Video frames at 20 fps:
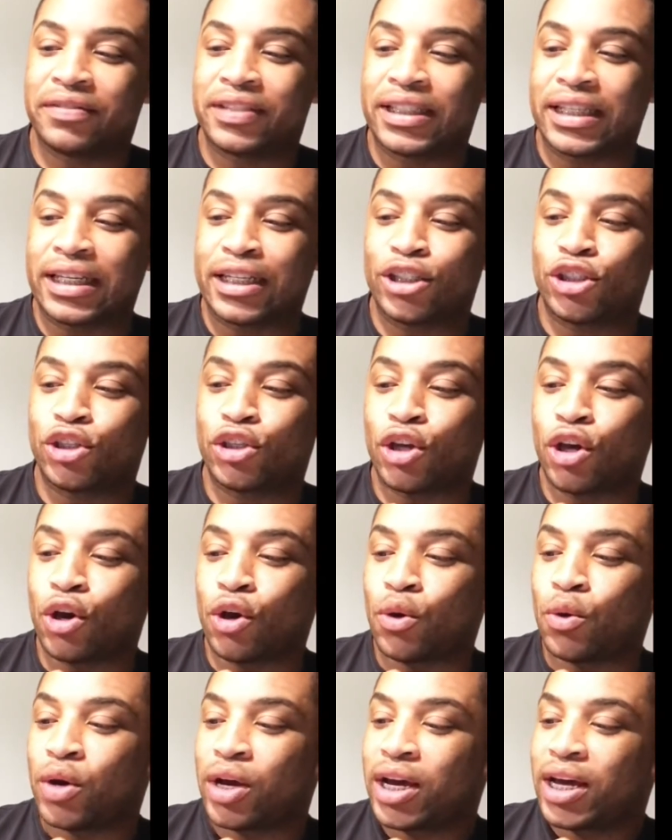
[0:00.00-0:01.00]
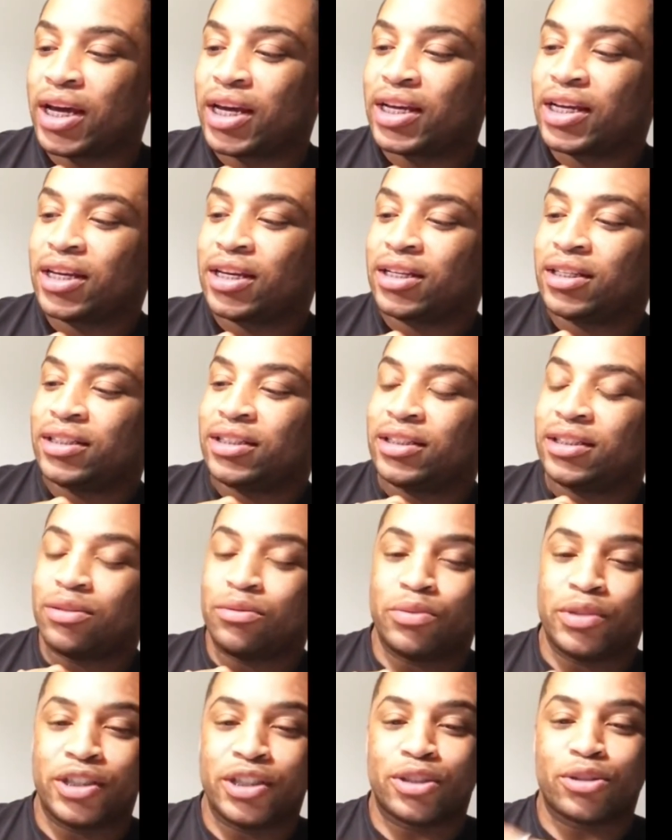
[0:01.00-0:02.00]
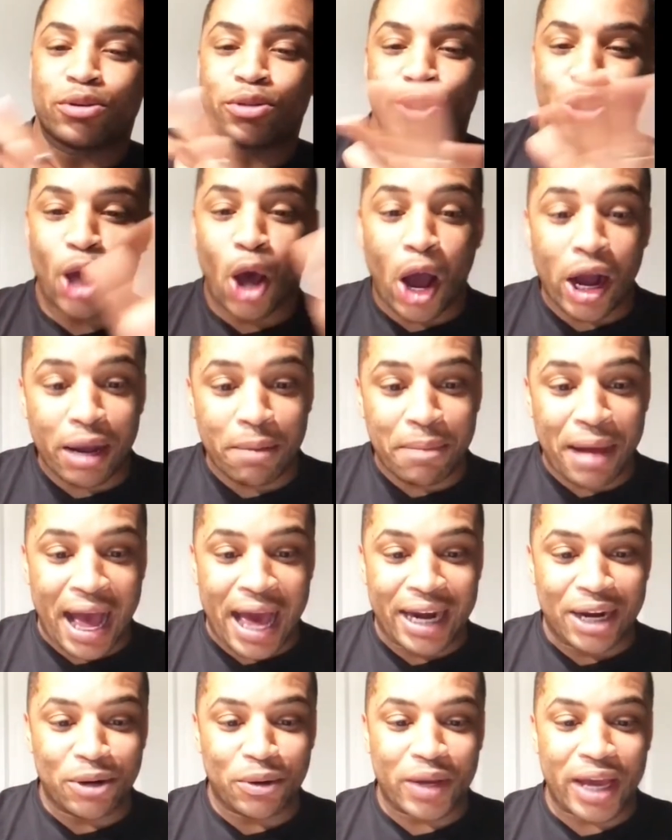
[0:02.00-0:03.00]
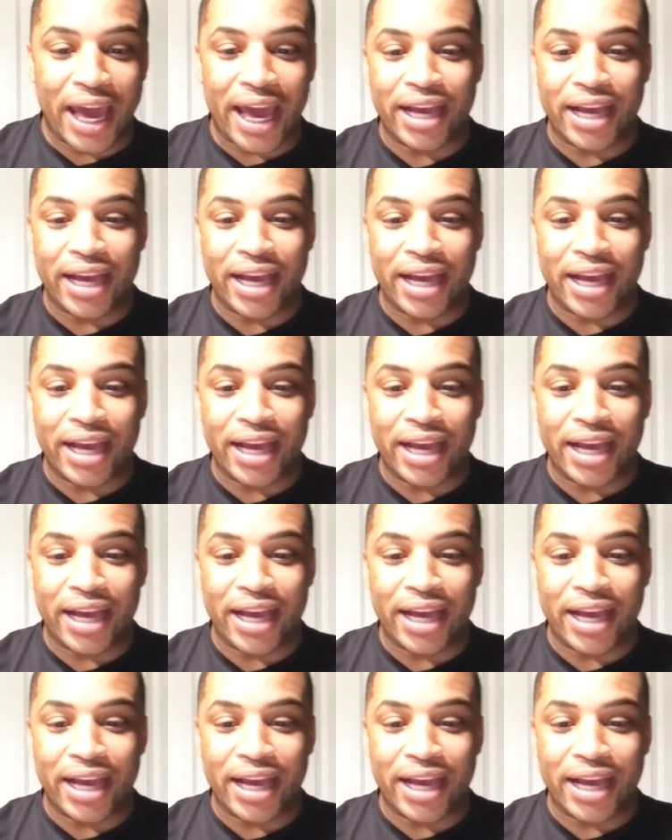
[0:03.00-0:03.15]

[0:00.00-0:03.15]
and so we're just gonna talk about it, okay?